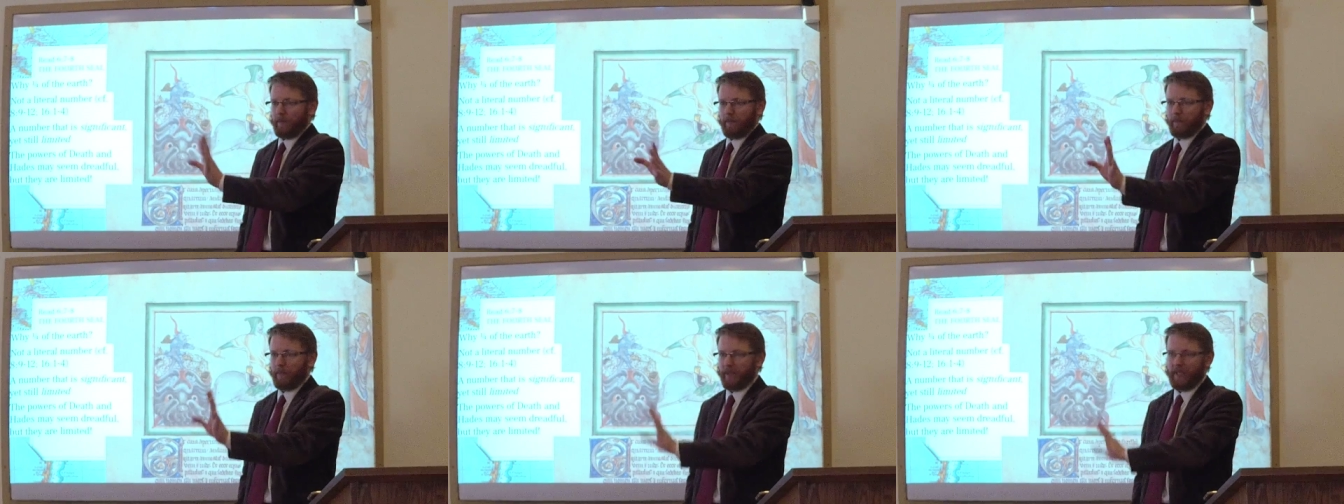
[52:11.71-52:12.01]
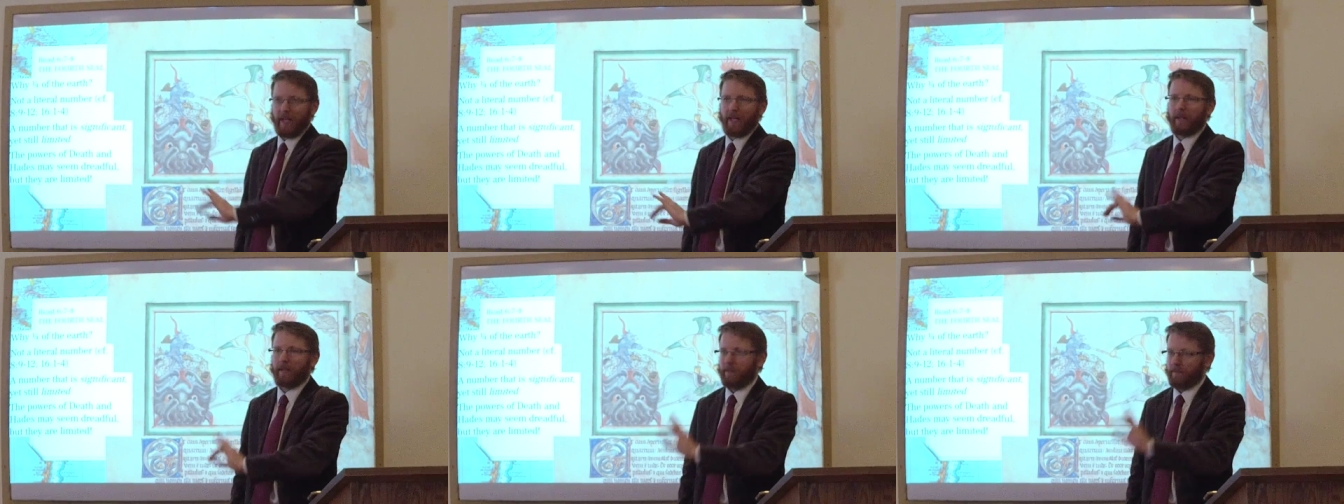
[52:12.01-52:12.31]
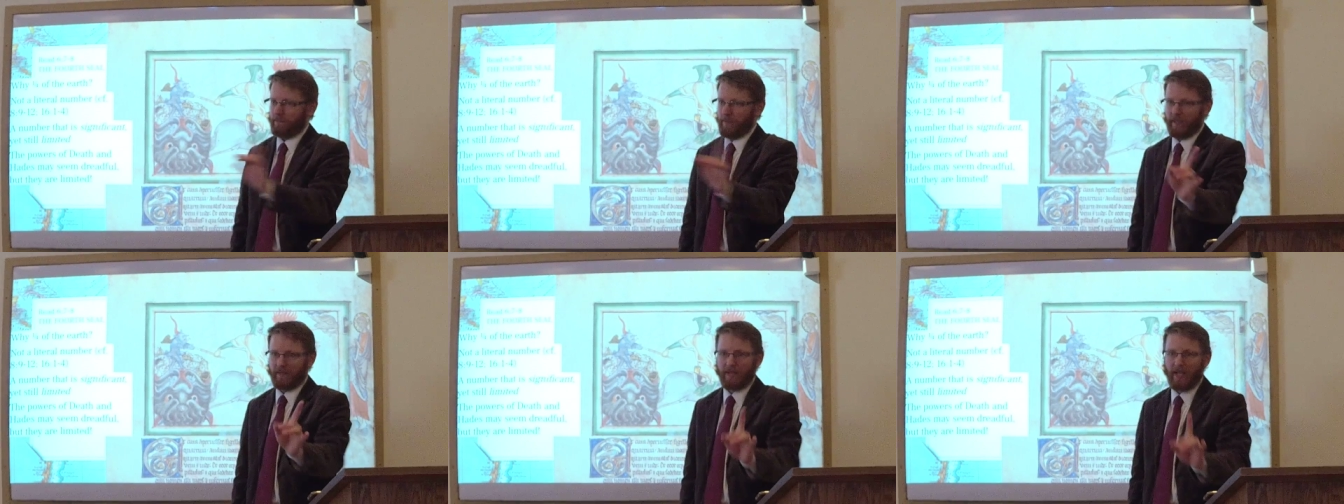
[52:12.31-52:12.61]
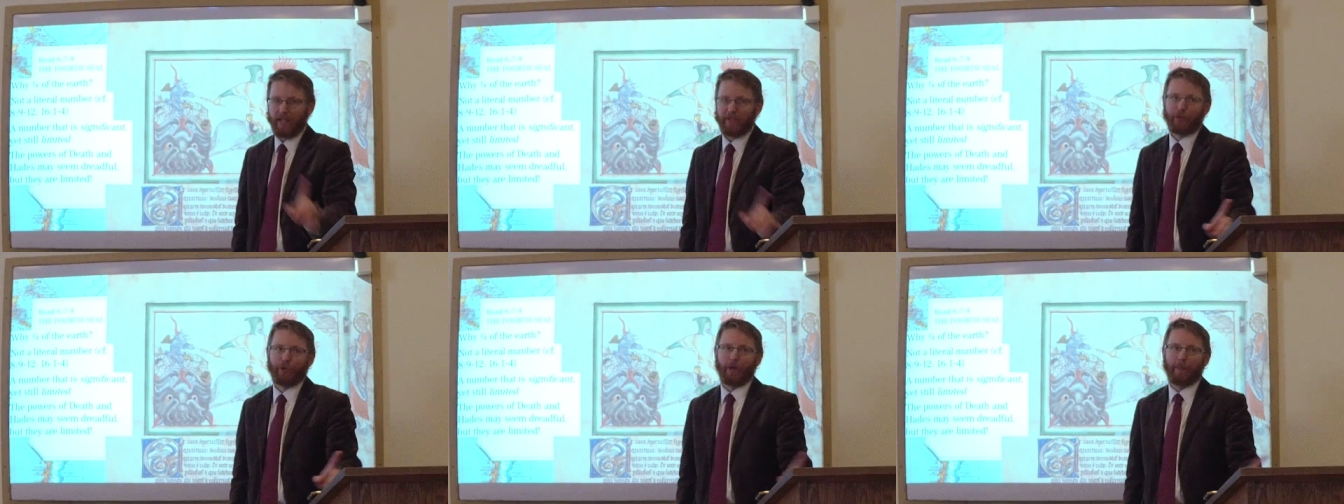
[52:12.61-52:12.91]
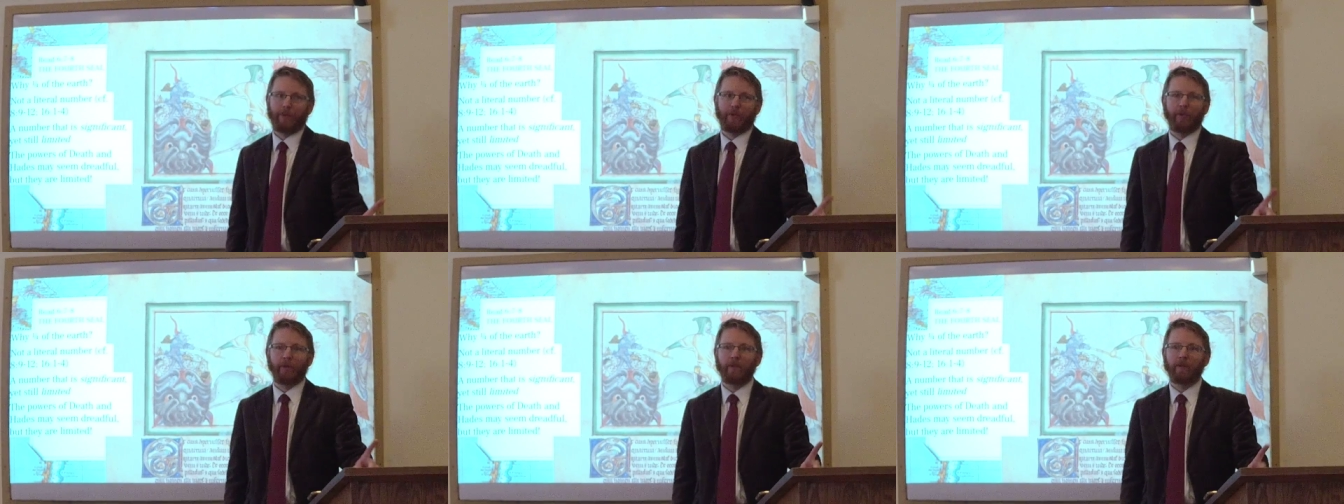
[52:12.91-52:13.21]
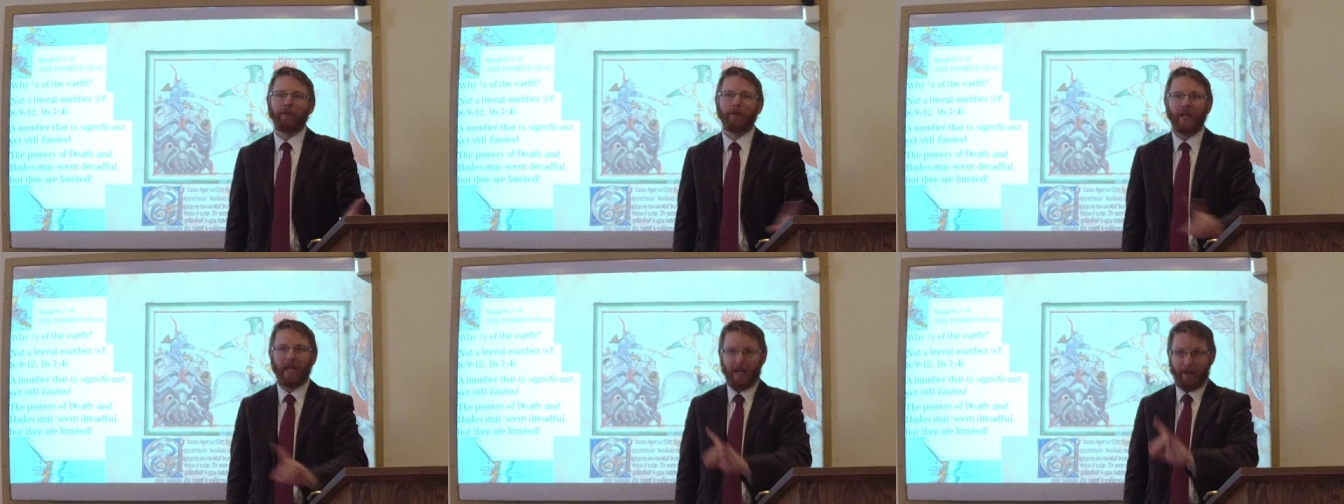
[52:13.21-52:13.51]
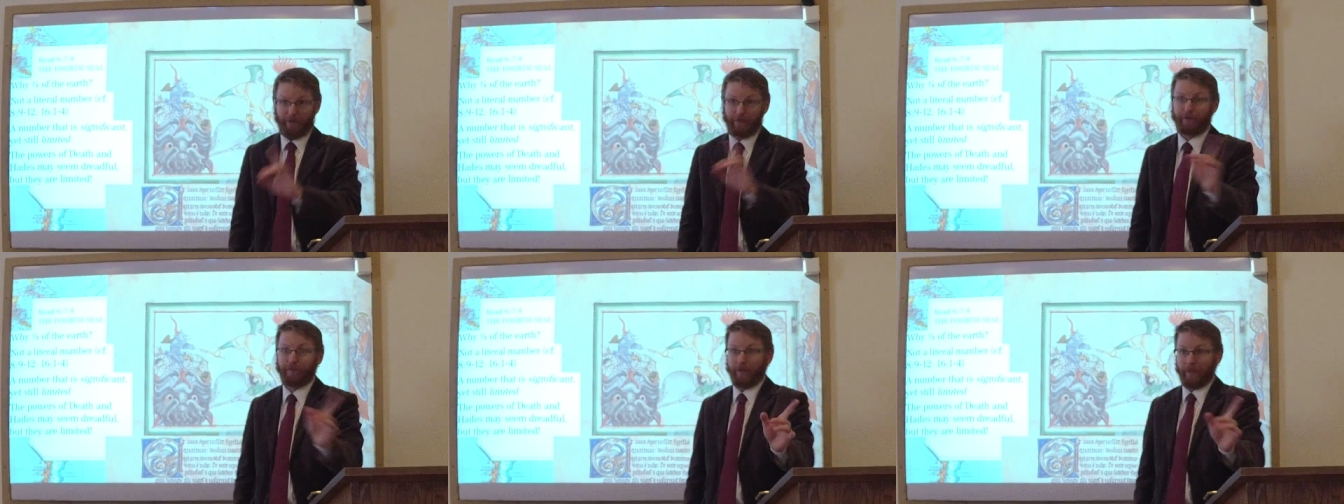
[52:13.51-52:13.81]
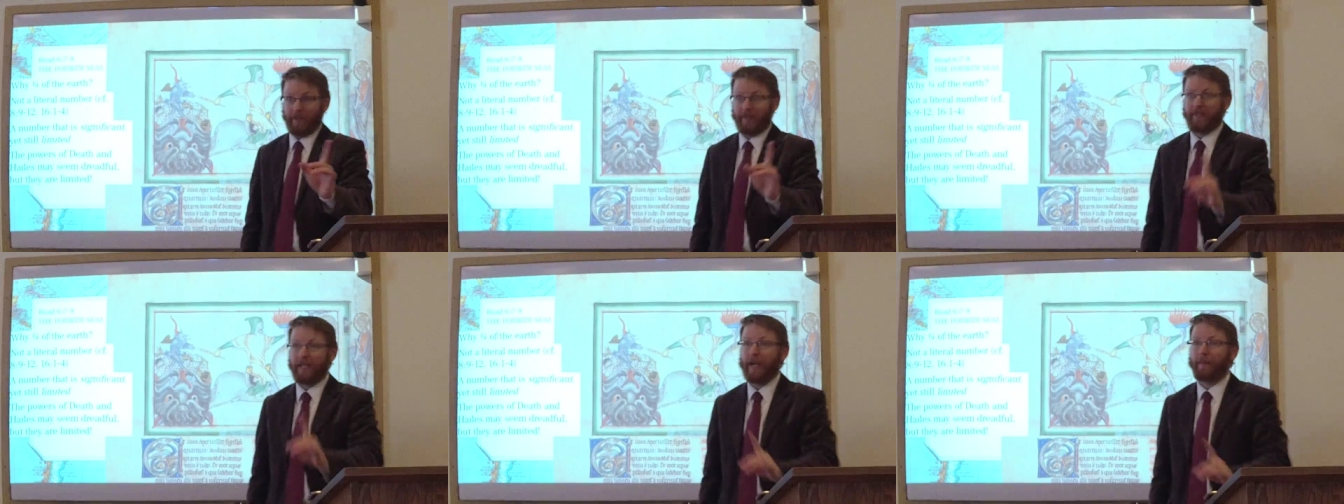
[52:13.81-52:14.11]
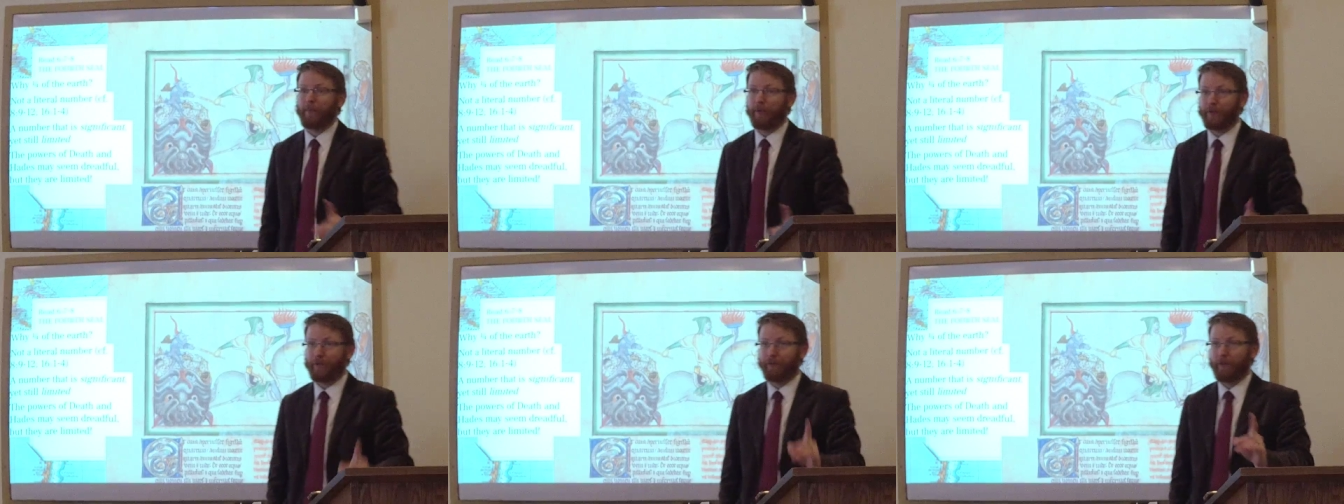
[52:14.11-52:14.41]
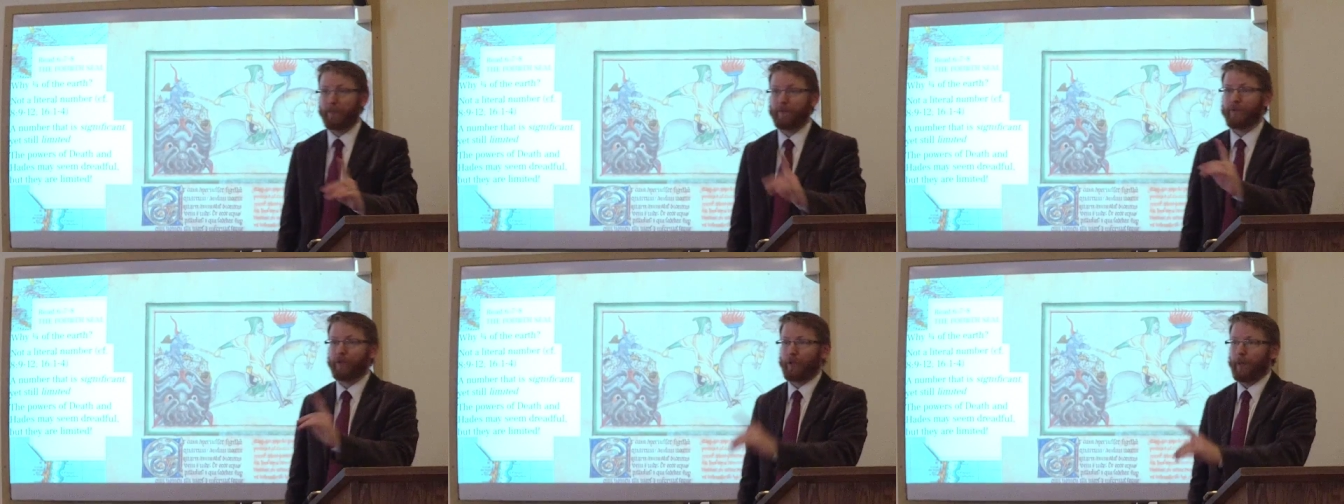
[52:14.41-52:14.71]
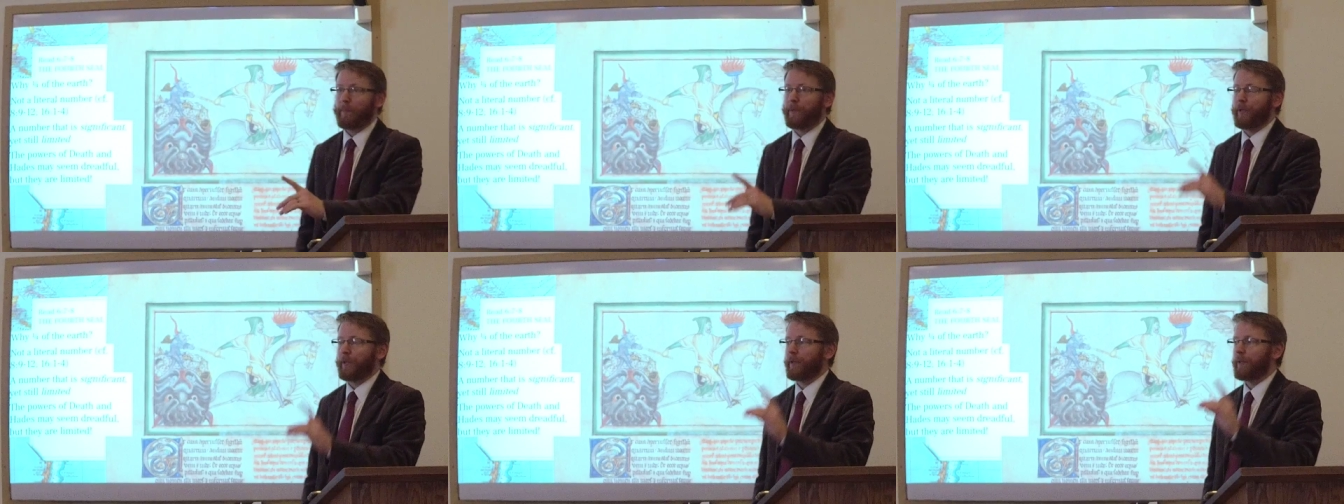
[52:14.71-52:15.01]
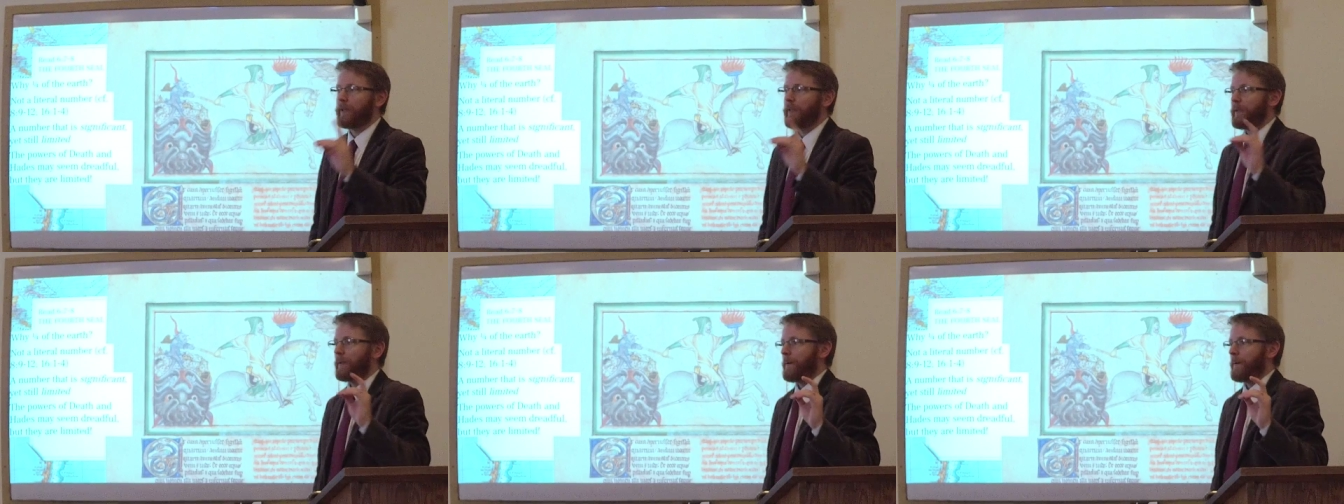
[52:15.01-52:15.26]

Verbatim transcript: But that is not scriptural. We have examples from Scripture